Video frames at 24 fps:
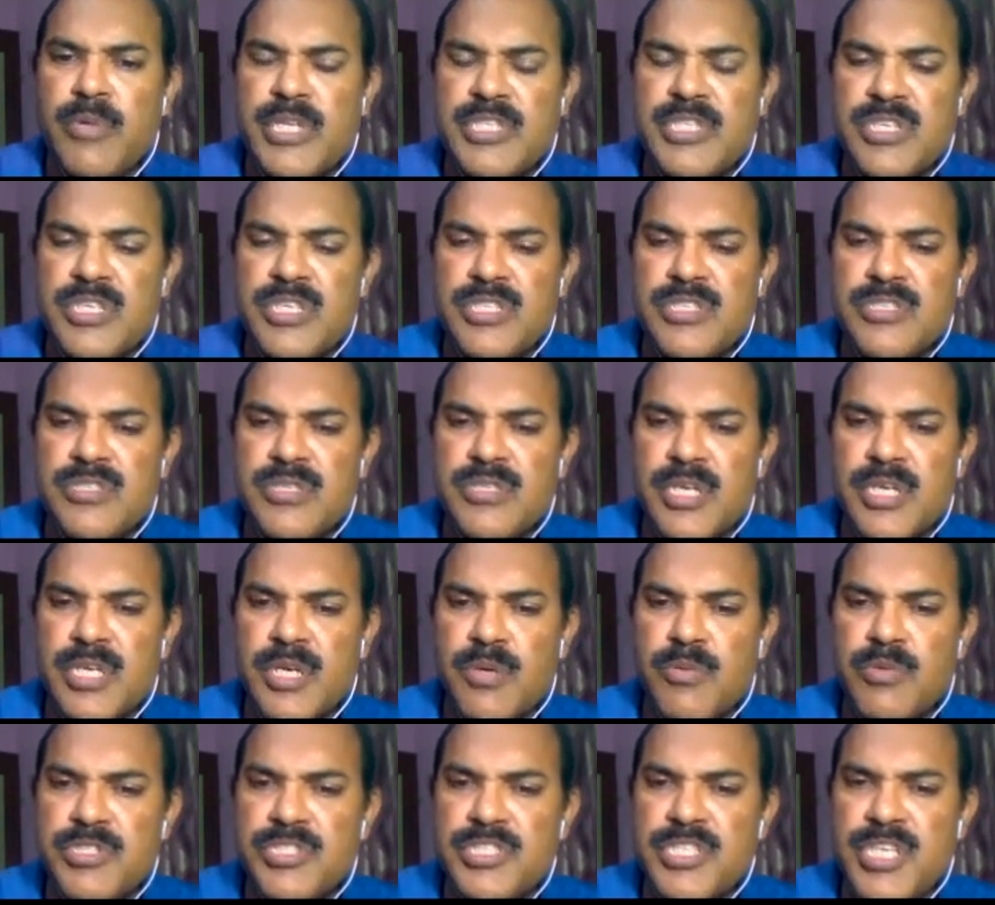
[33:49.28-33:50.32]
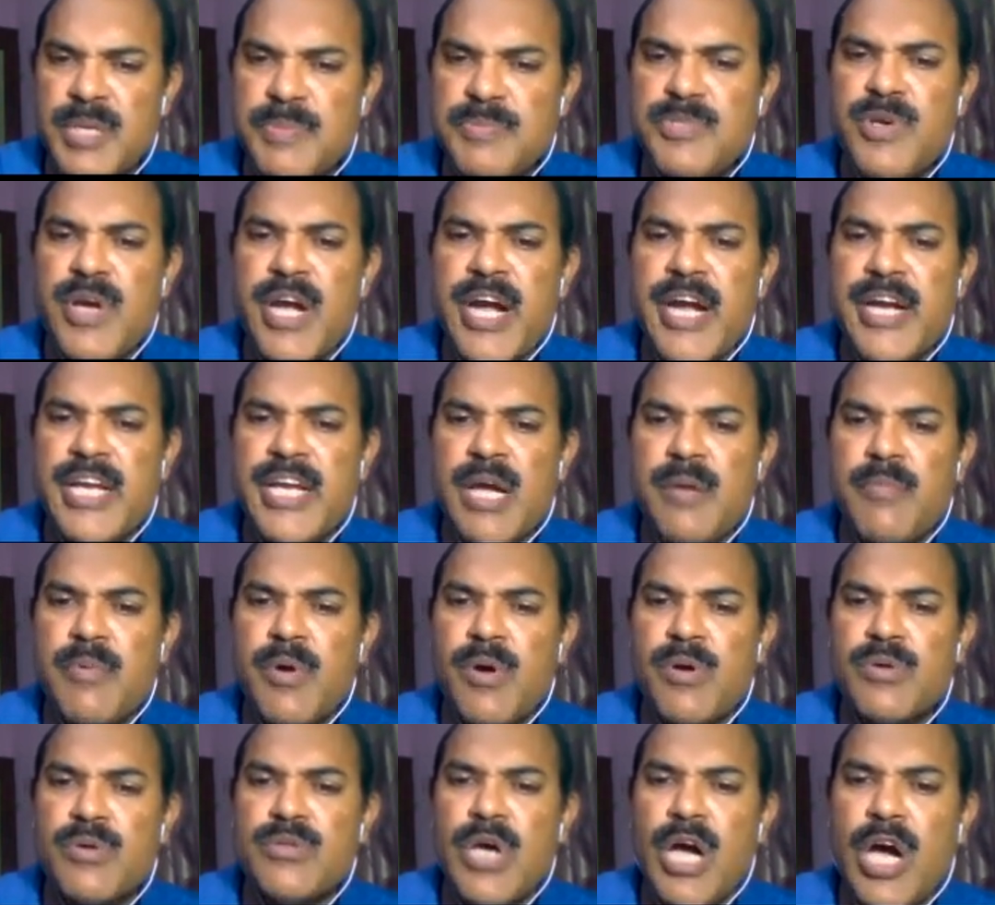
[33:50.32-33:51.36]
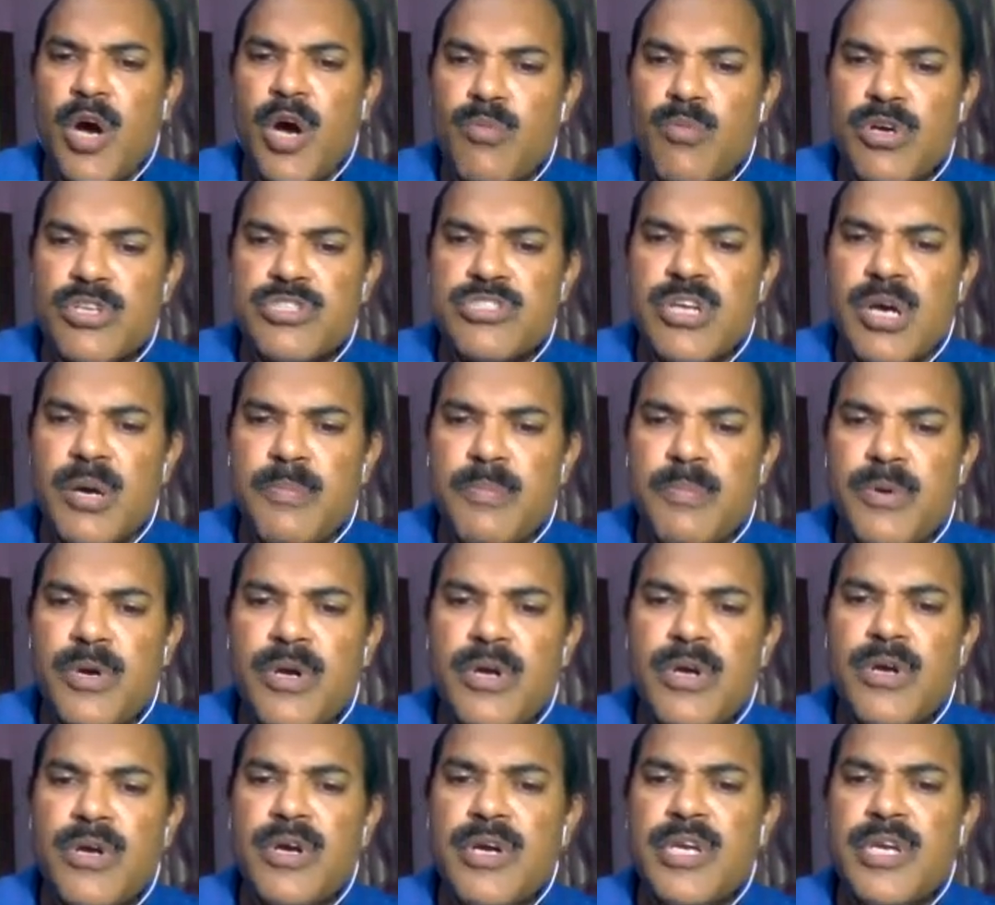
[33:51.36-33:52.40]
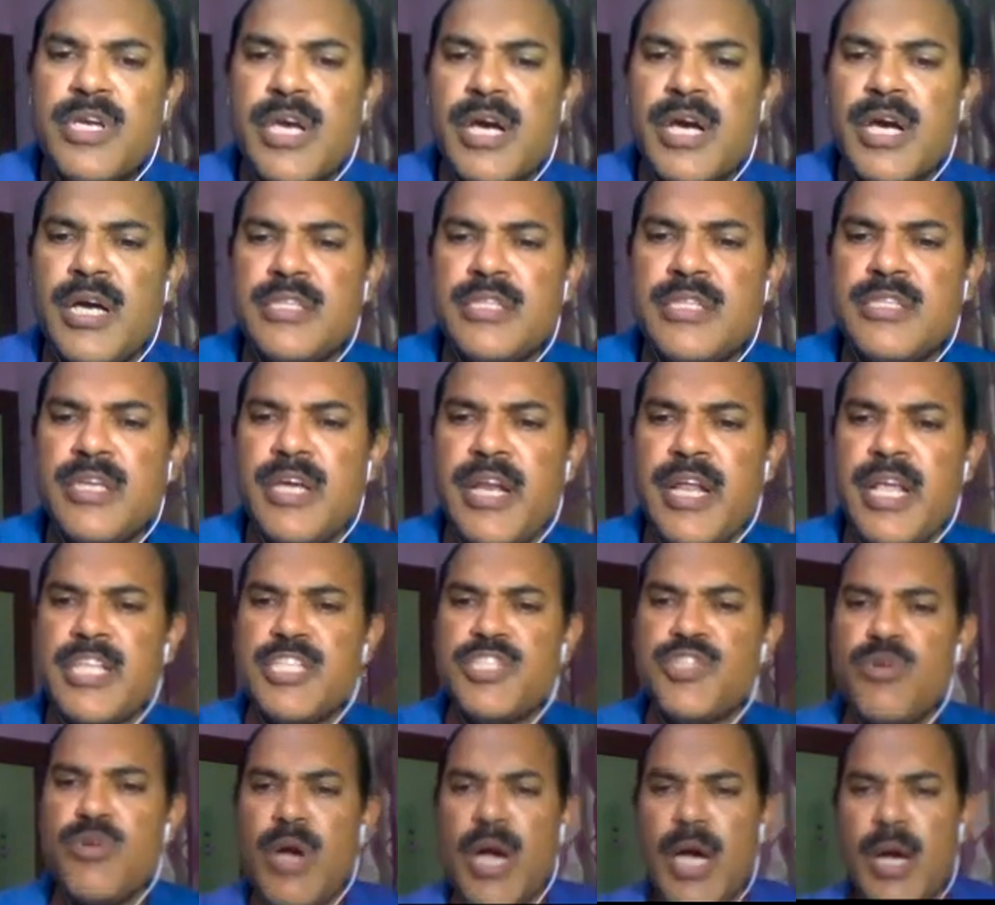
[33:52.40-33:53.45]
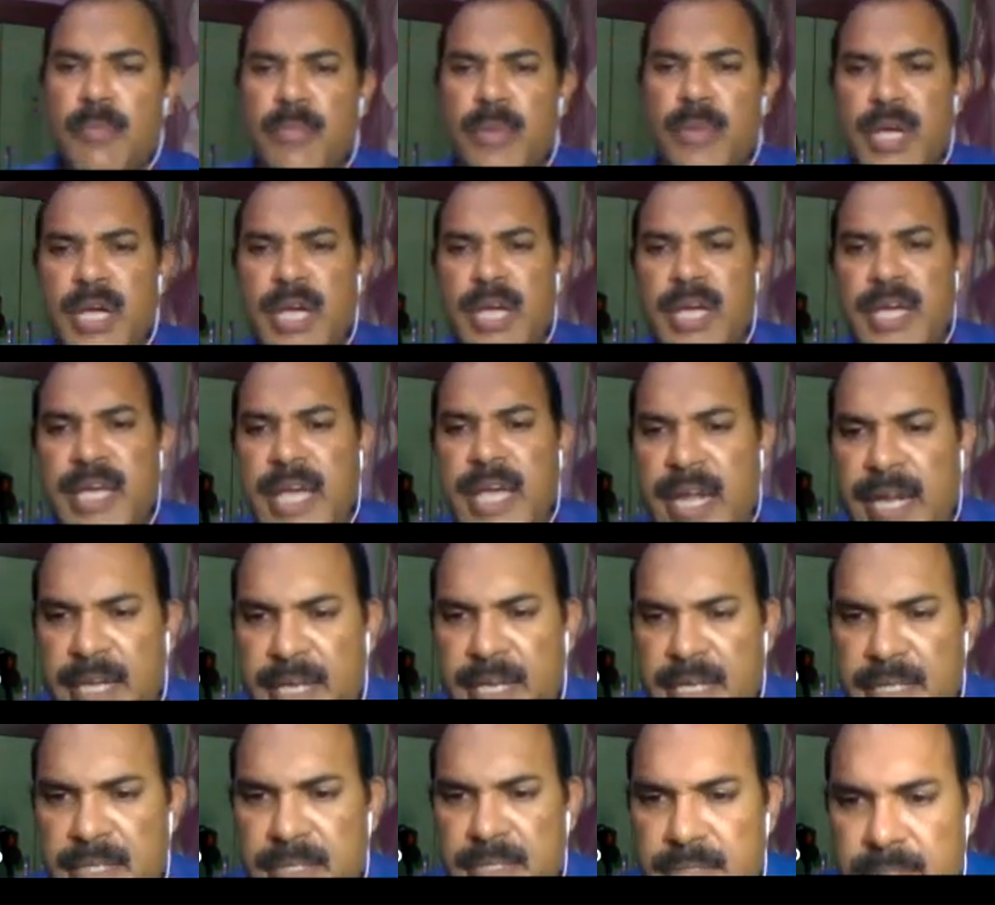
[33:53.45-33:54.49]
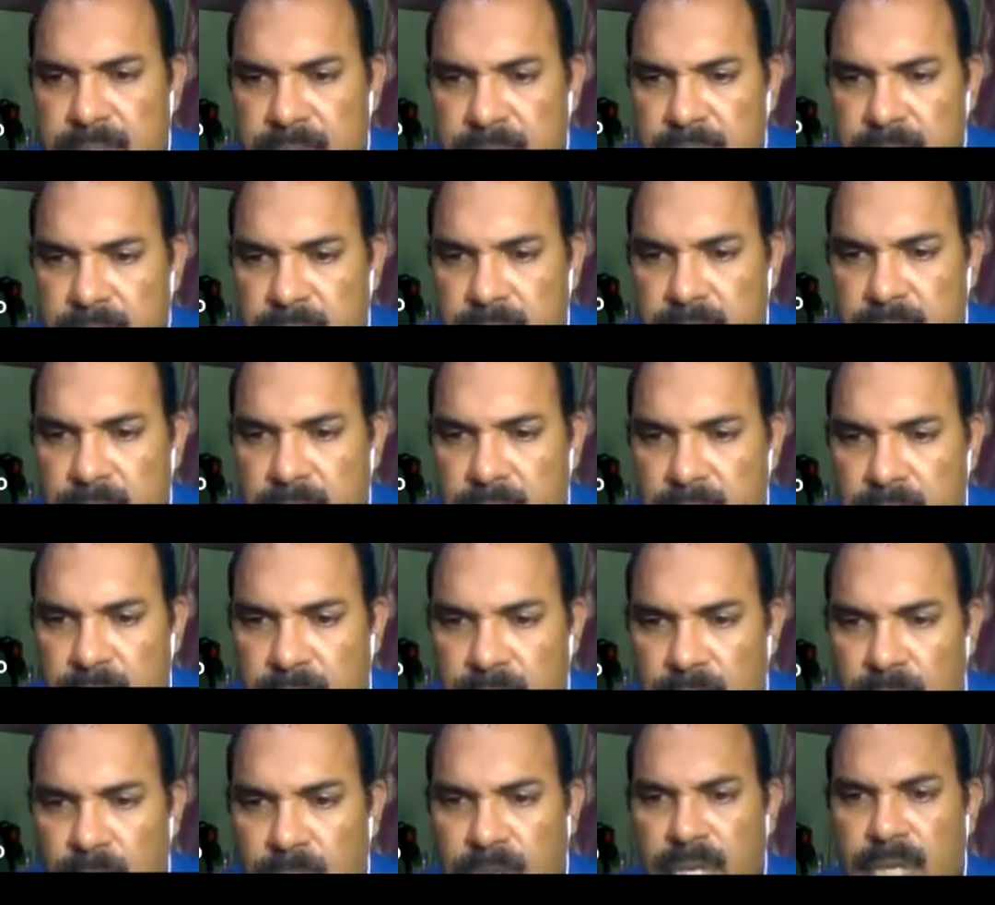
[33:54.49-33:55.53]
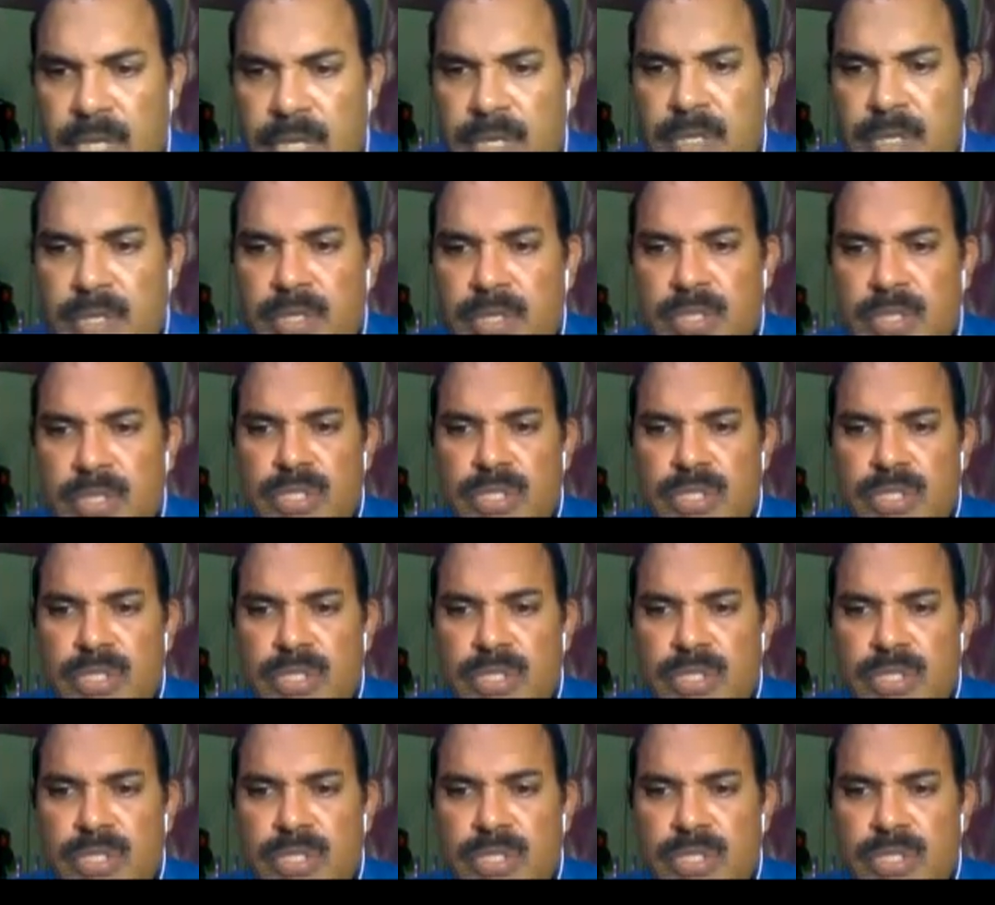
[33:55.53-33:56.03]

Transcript: which is which gives you idea about the how much of the range you have gained. Okay,